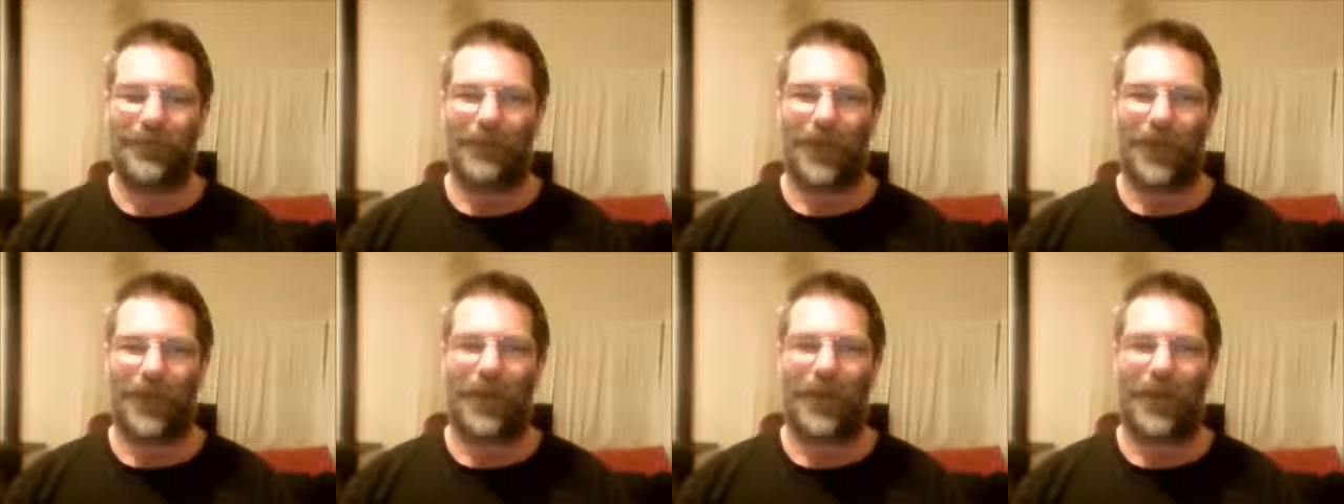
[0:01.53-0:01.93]

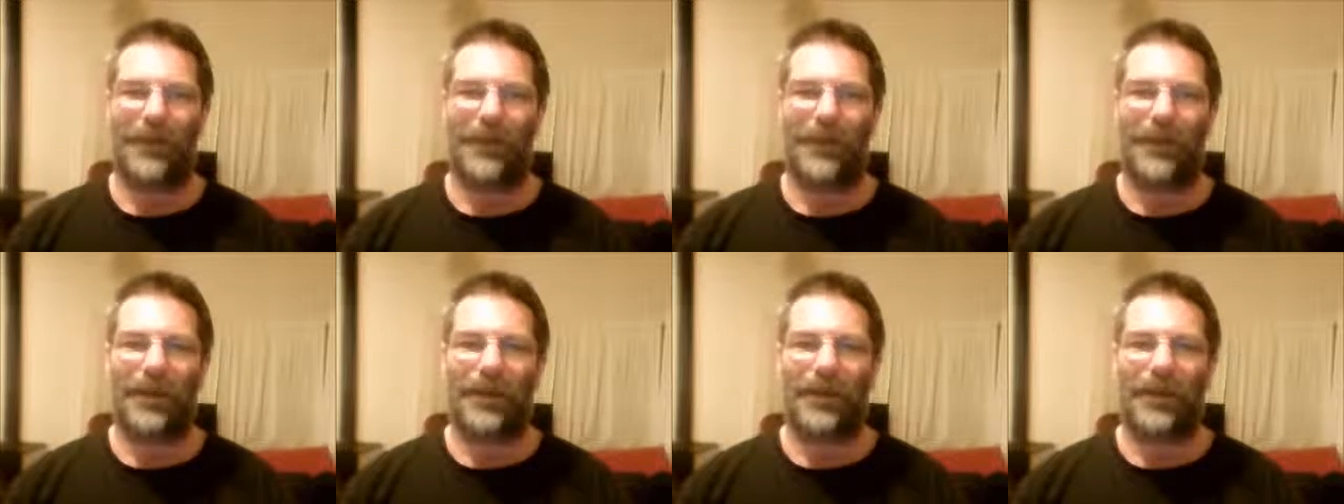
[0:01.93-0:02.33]

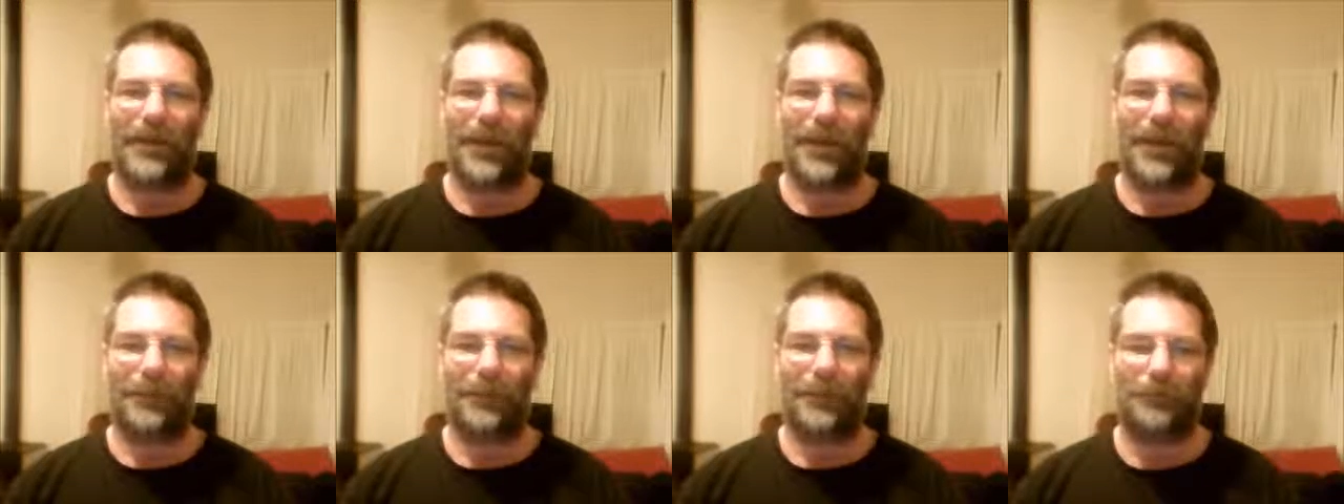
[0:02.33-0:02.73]

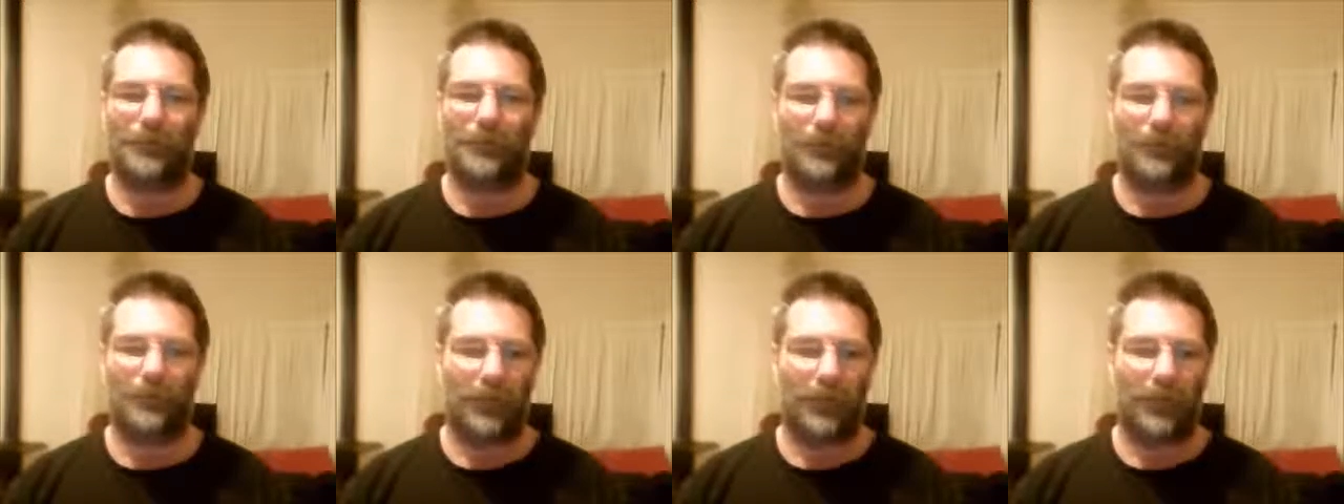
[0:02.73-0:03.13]
G'day.
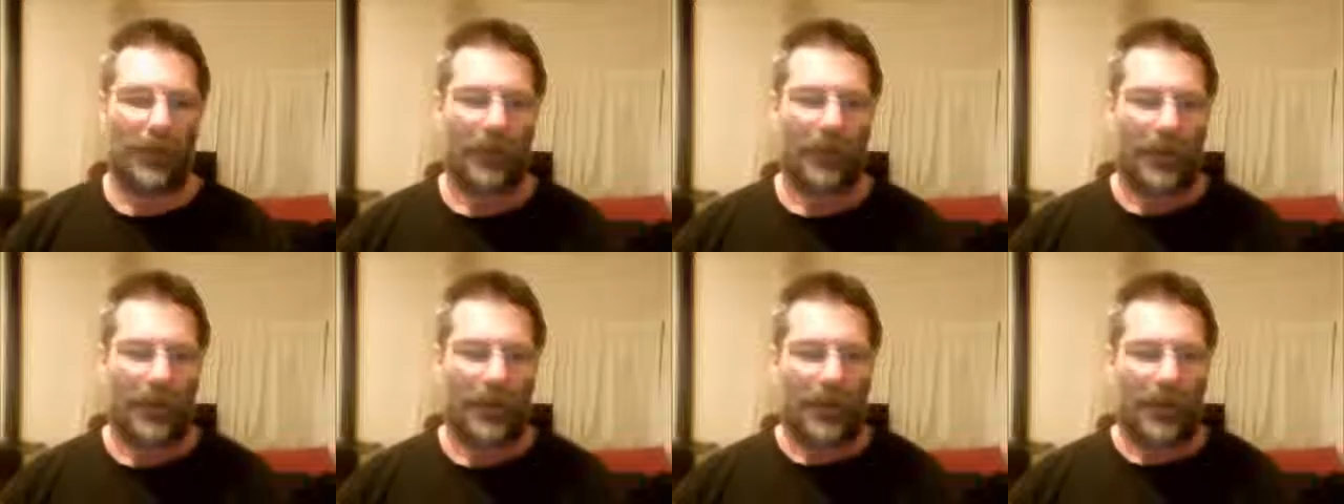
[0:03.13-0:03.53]

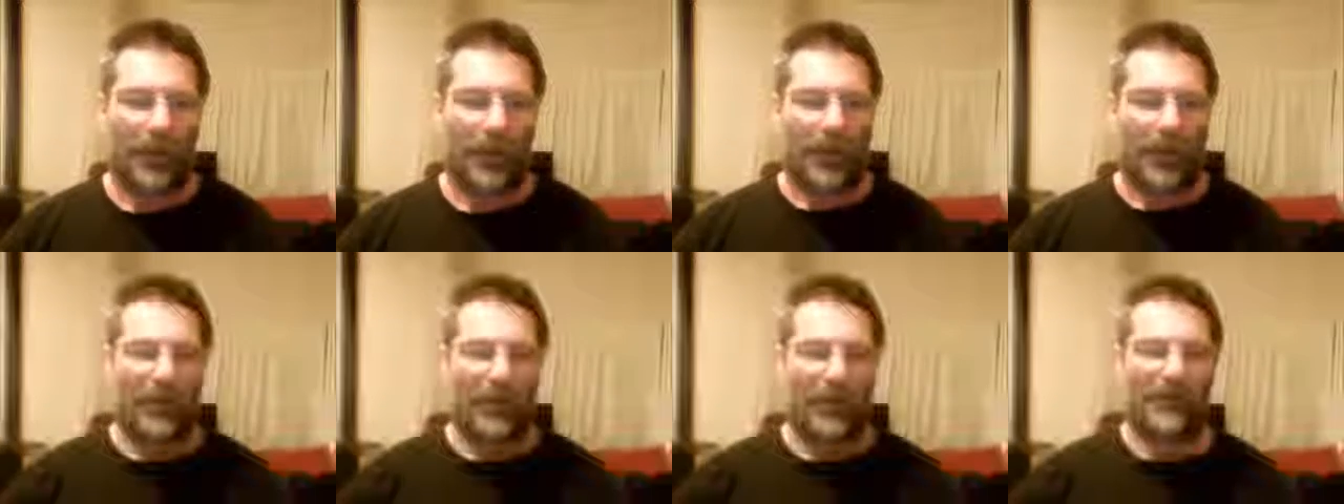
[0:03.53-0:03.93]

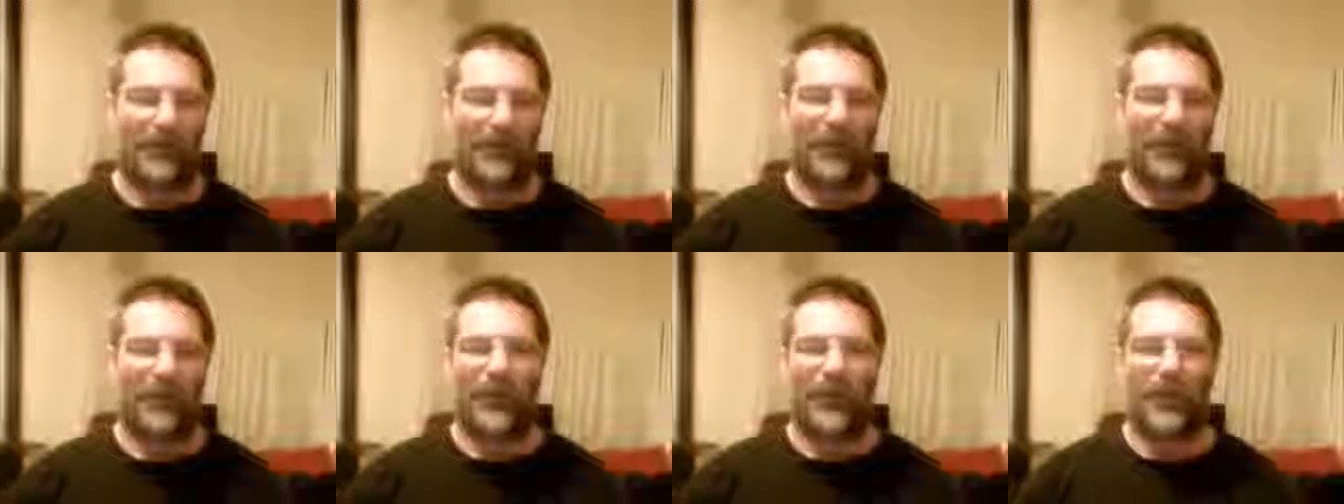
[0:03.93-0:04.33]
This
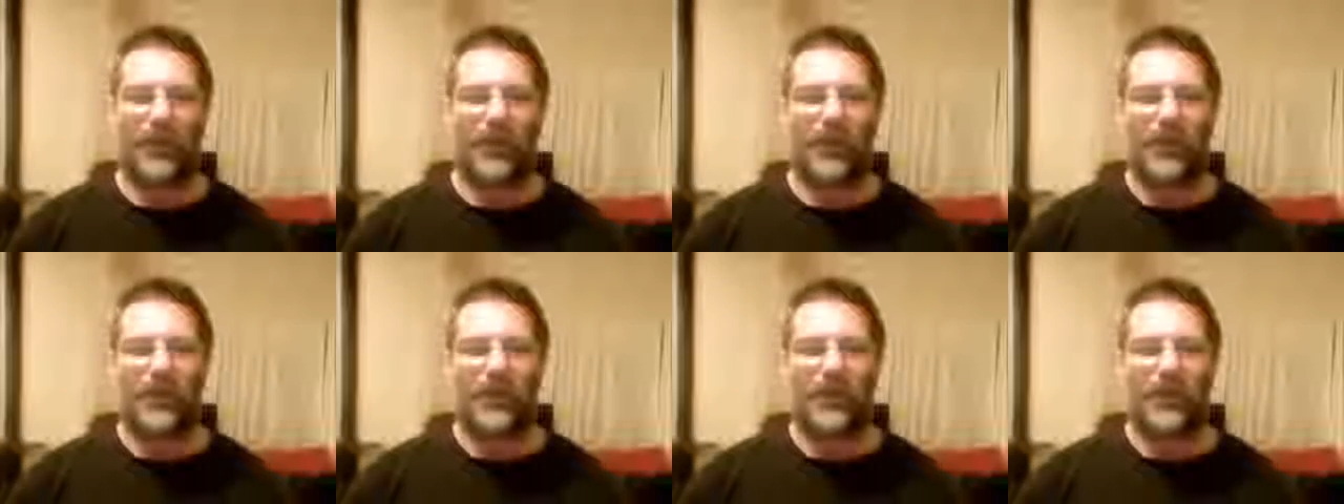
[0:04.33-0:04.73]
review
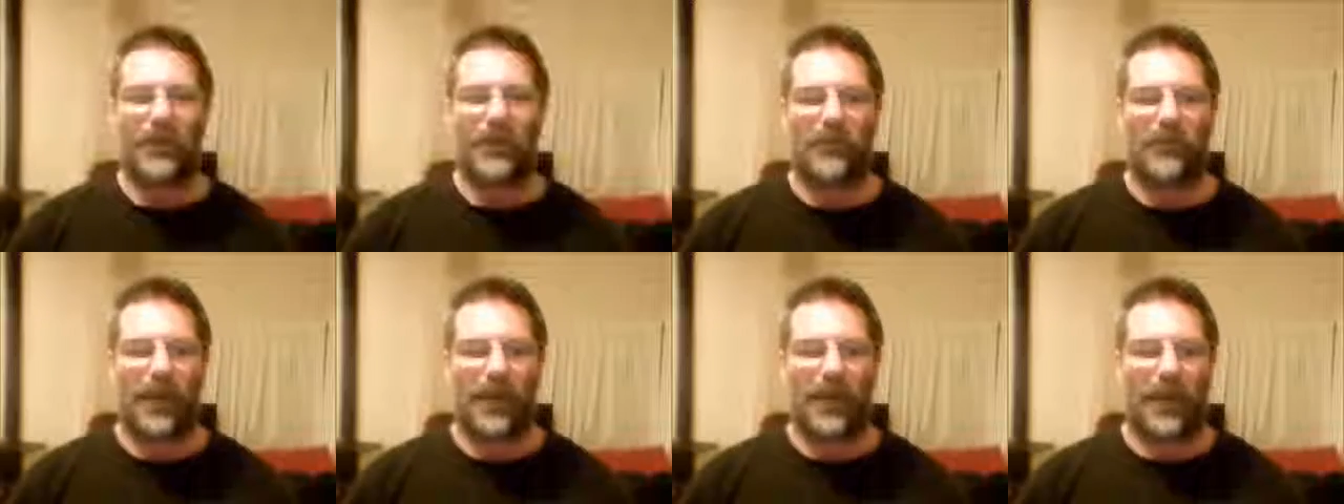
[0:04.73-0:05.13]
is
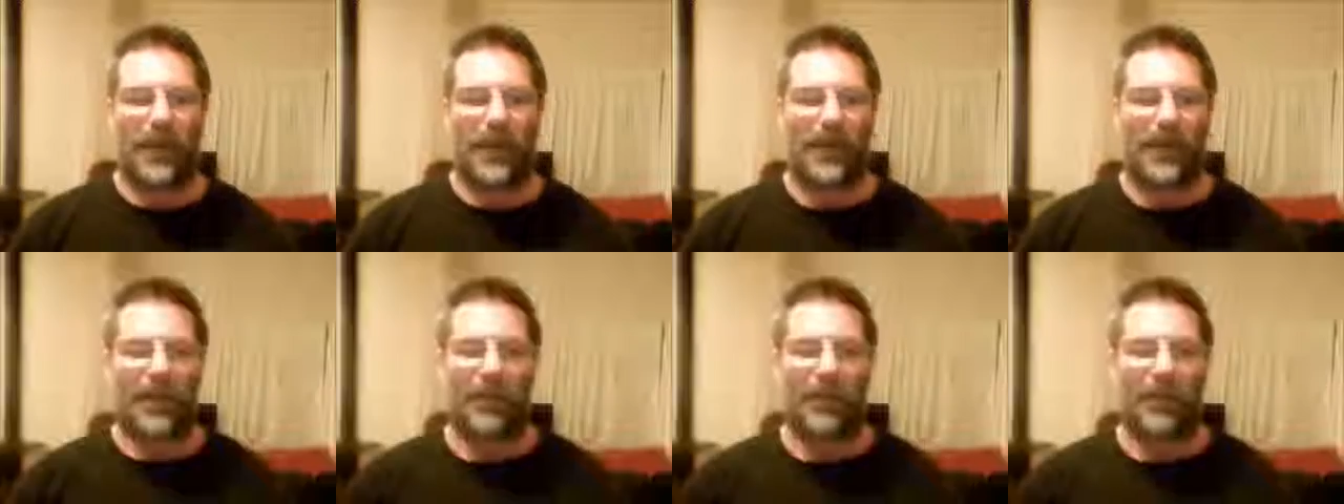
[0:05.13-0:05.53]

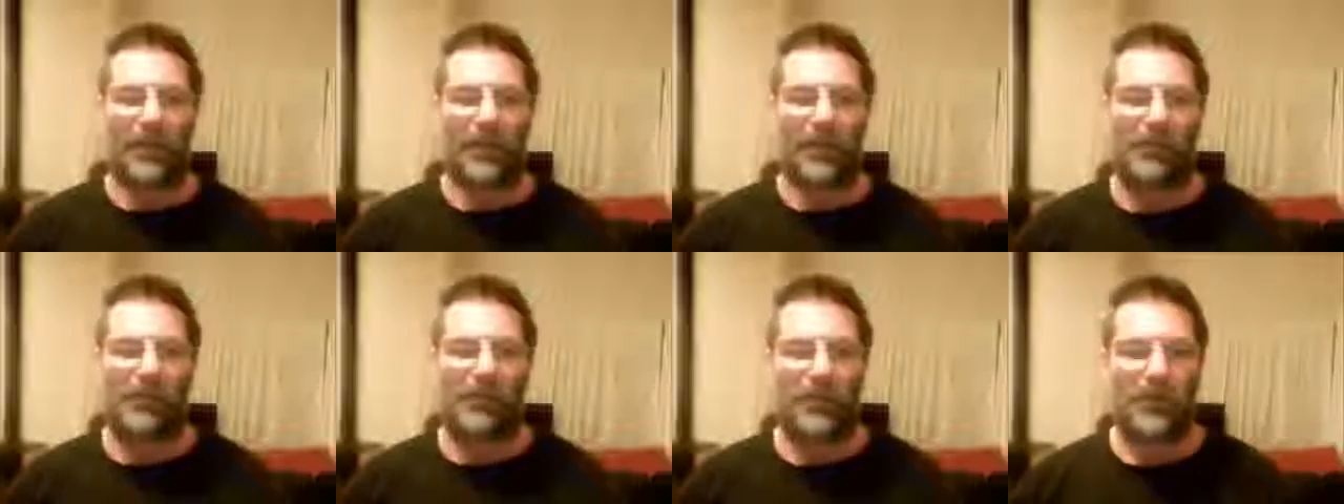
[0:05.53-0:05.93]
regarding the
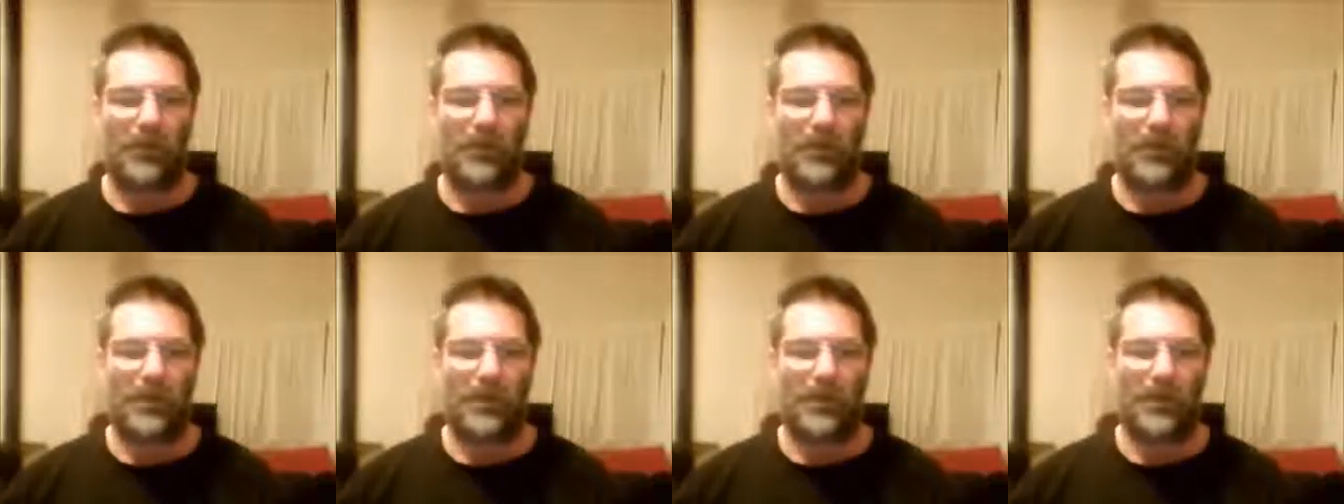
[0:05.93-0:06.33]

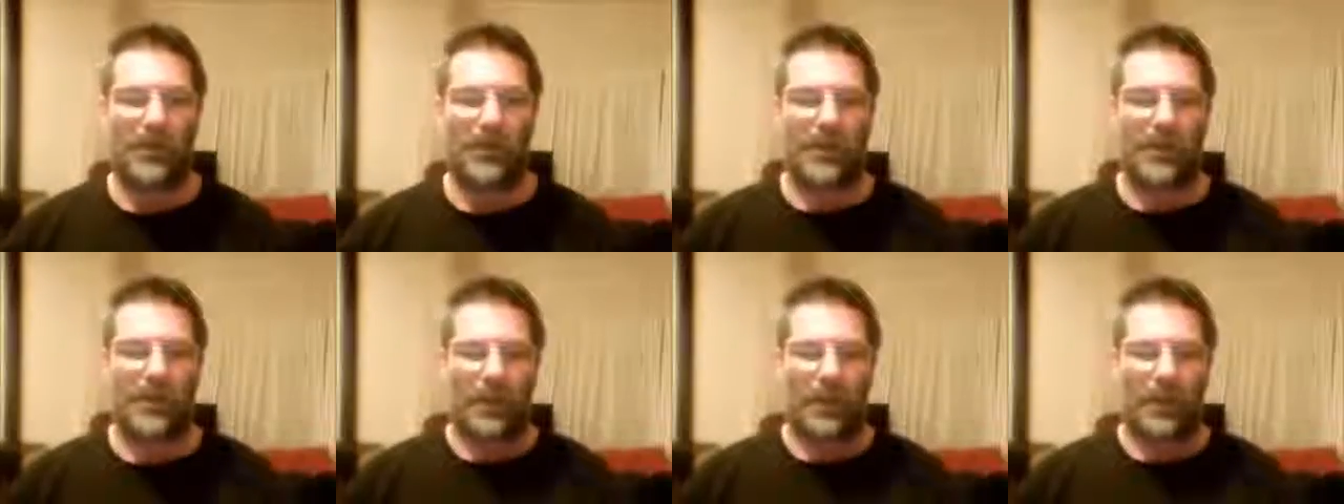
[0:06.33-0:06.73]
Maruzen
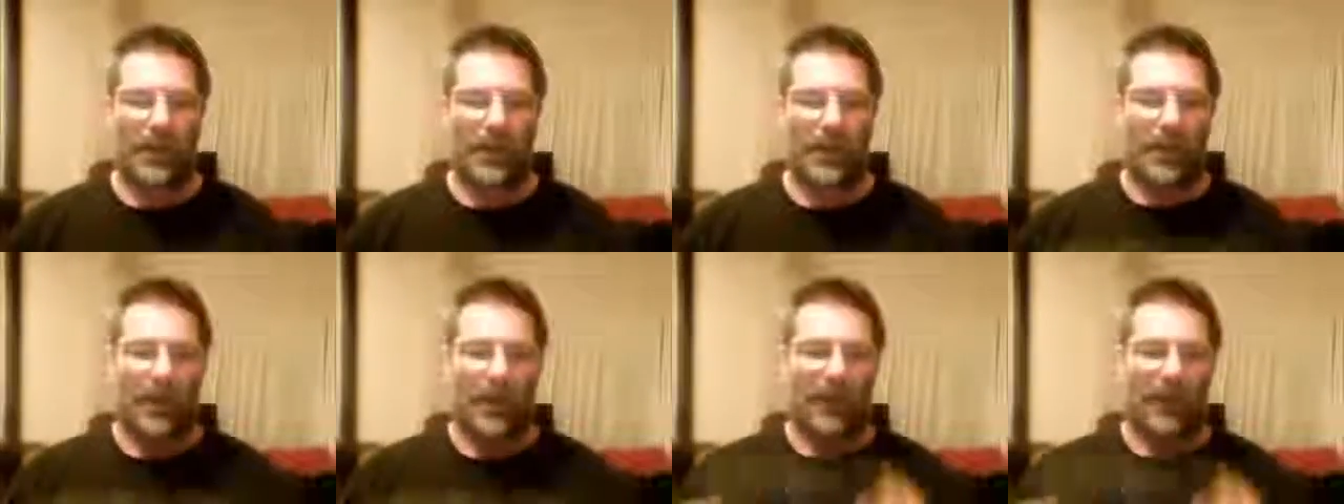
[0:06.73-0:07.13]

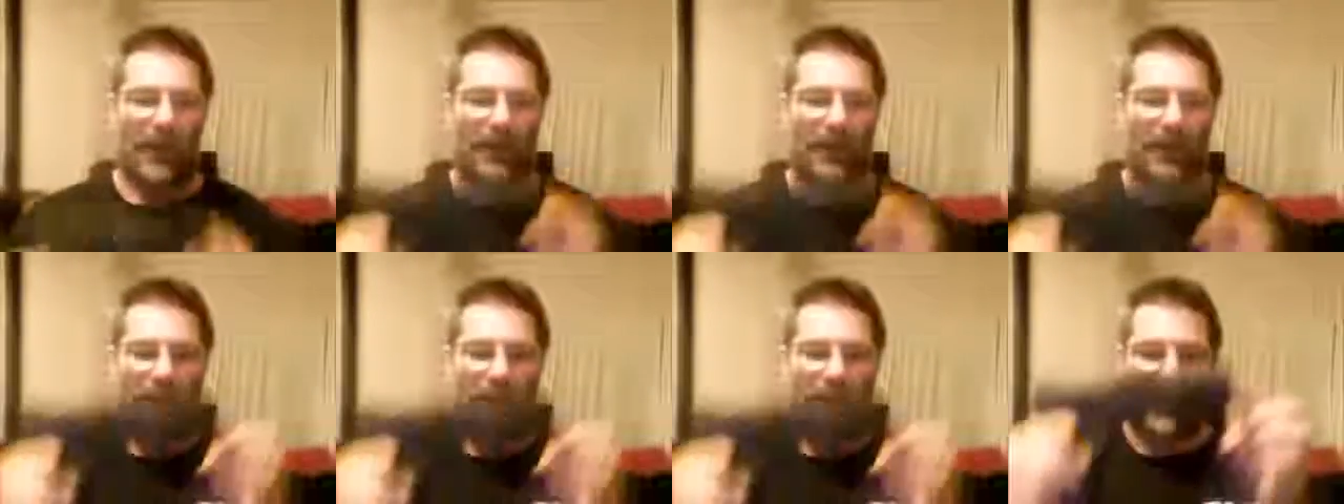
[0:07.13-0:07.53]

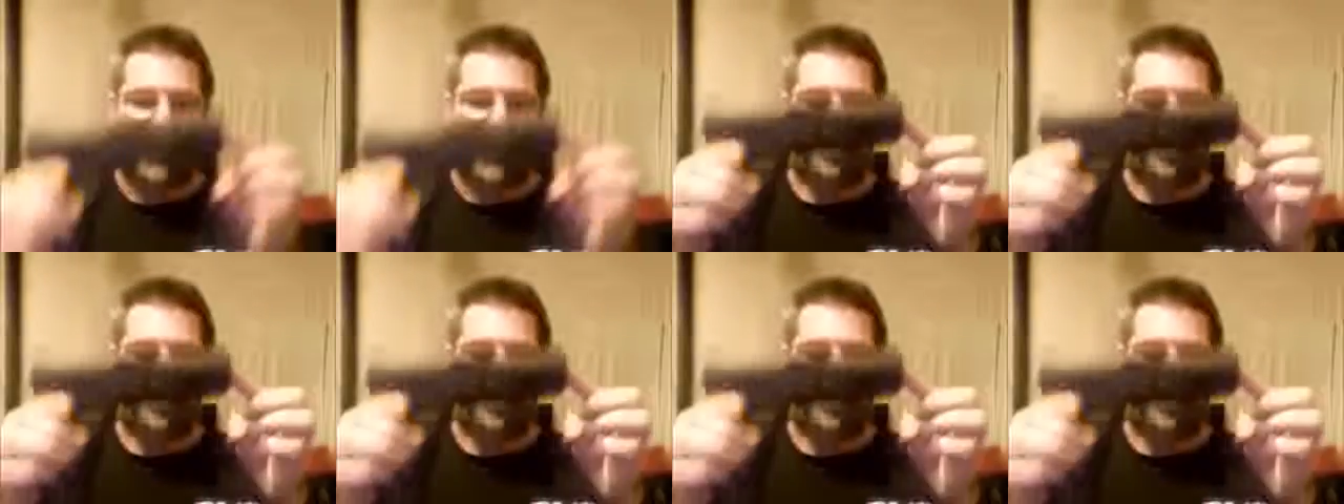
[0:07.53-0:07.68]
Walther